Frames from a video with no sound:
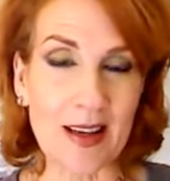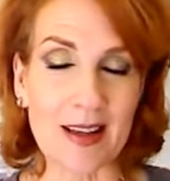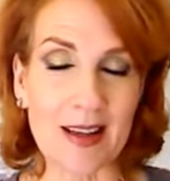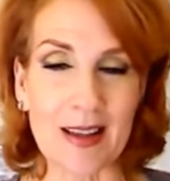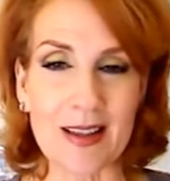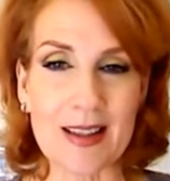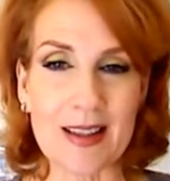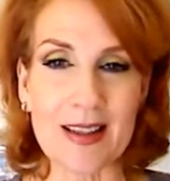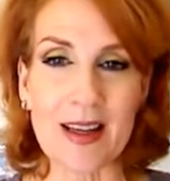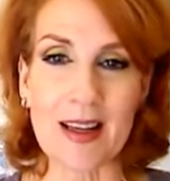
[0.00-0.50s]
in
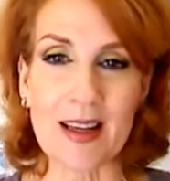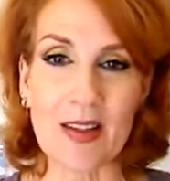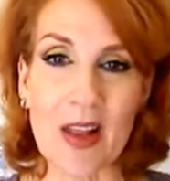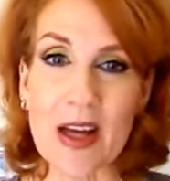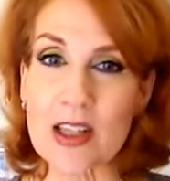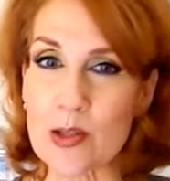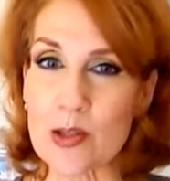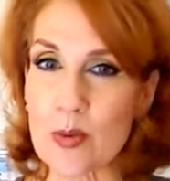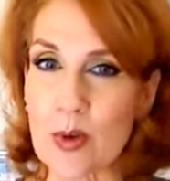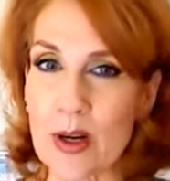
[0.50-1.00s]
it. And
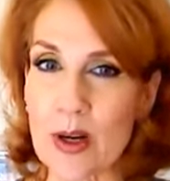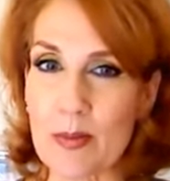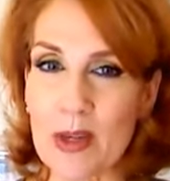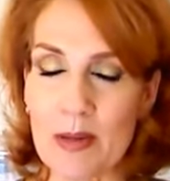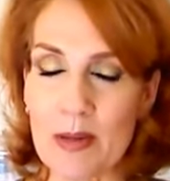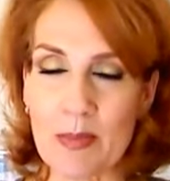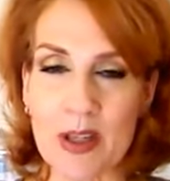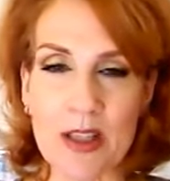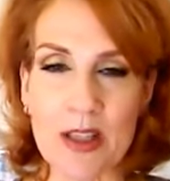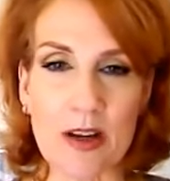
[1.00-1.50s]
that's what I
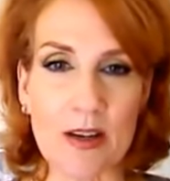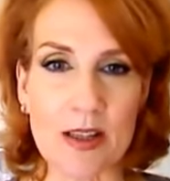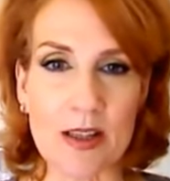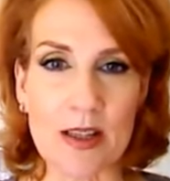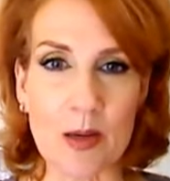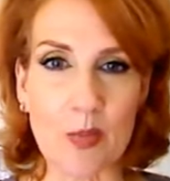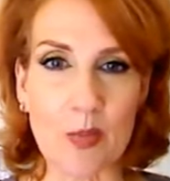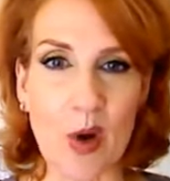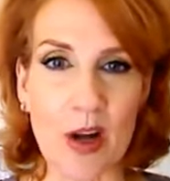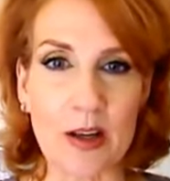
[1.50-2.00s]
mean by
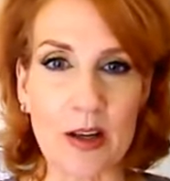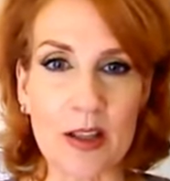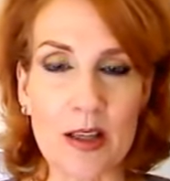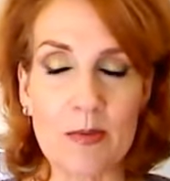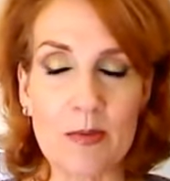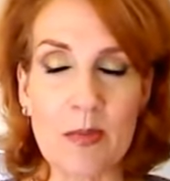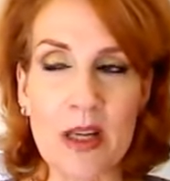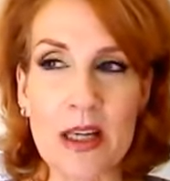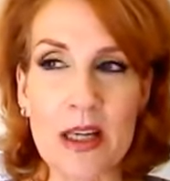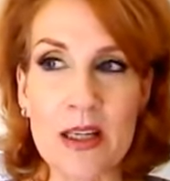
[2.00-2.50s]
toxic product.
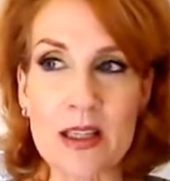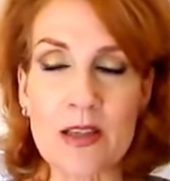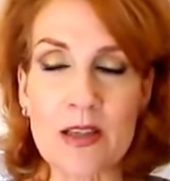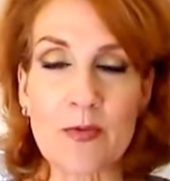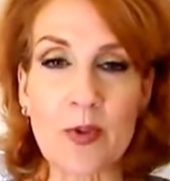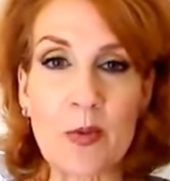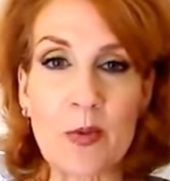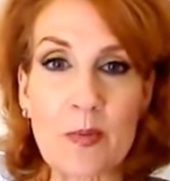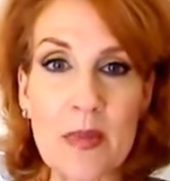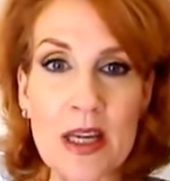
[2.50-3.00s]
It means
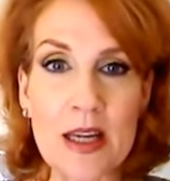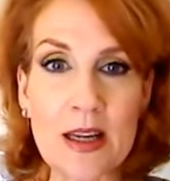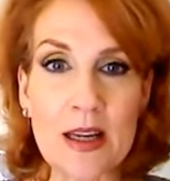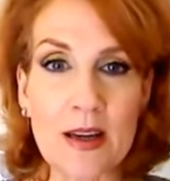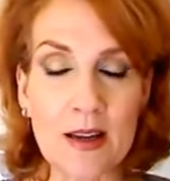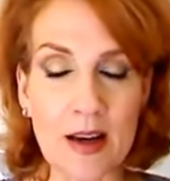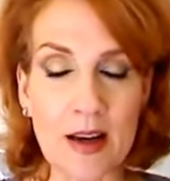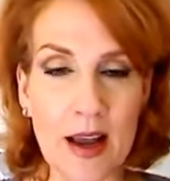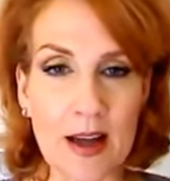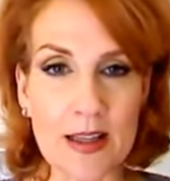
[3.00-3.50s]
for
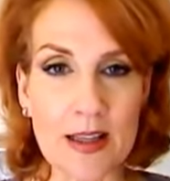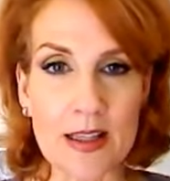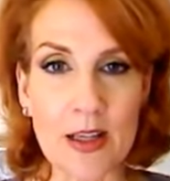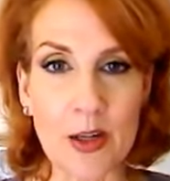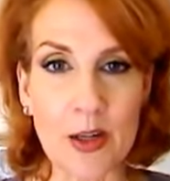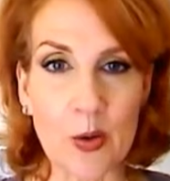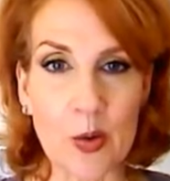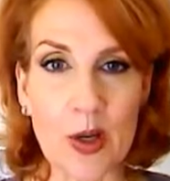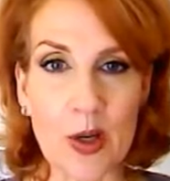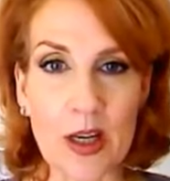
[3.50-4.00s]
me it has
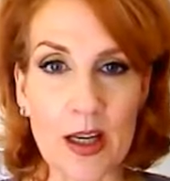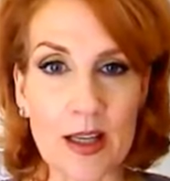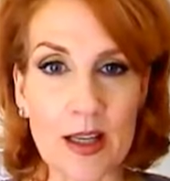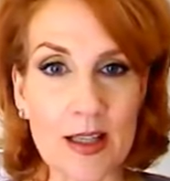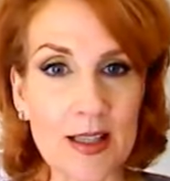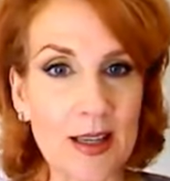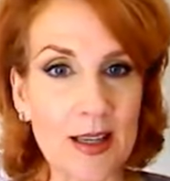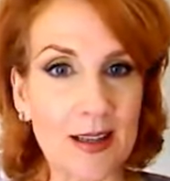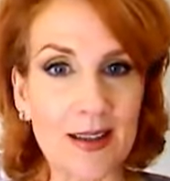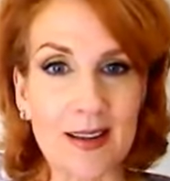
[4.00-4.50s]

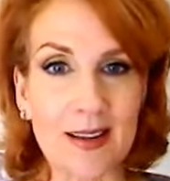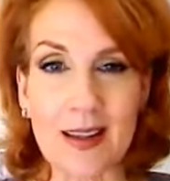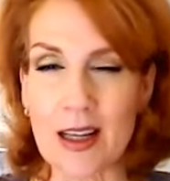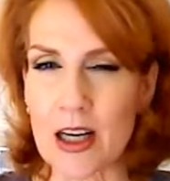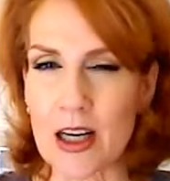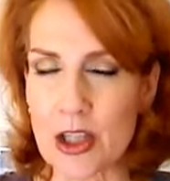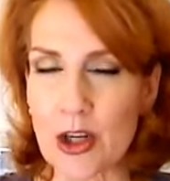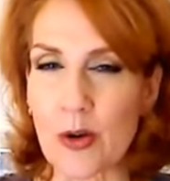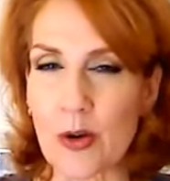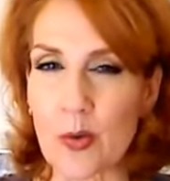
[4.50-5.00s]
ingredients in it
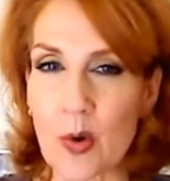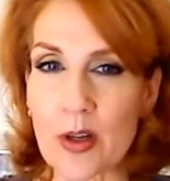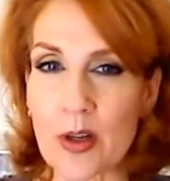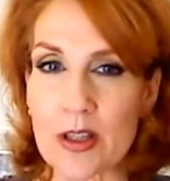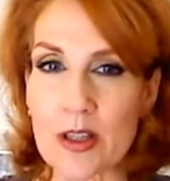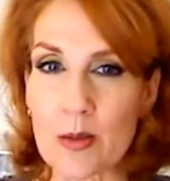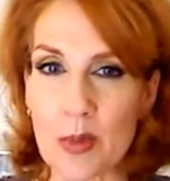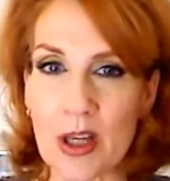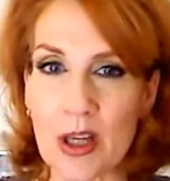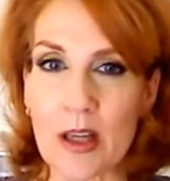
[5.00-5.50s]
that I don't
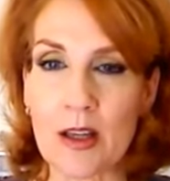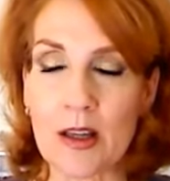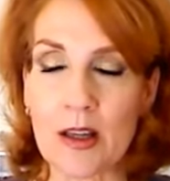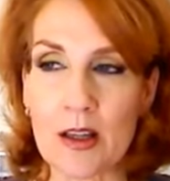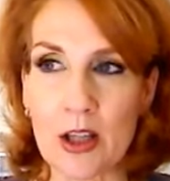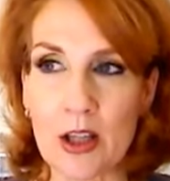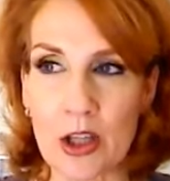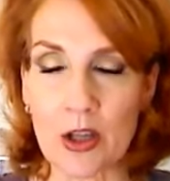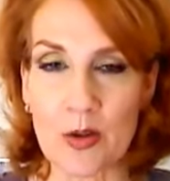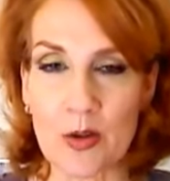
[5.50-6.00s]
want to be
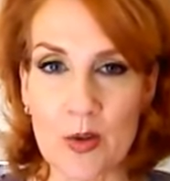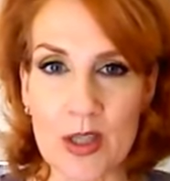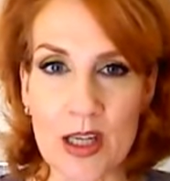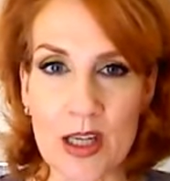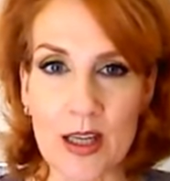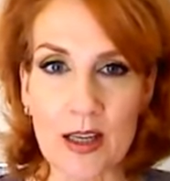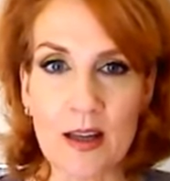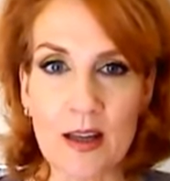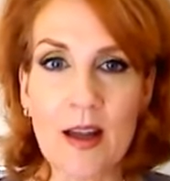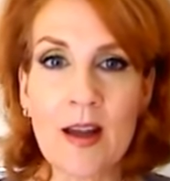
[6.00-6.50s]

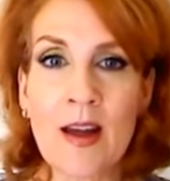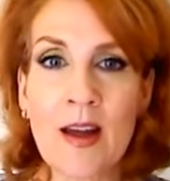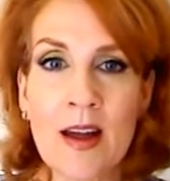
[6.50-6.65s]
using.